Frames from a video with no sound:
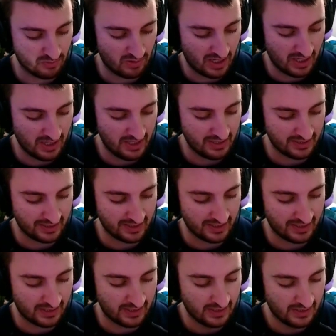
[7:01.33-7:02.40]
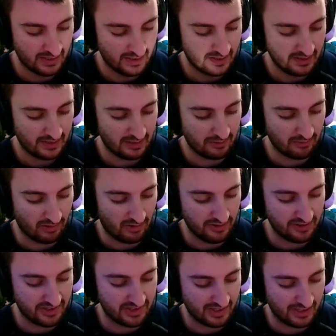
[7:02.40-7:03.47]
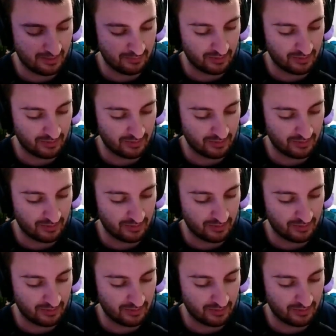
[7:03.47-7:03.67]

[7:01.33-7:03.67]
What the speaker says: why. Again, they were all the same.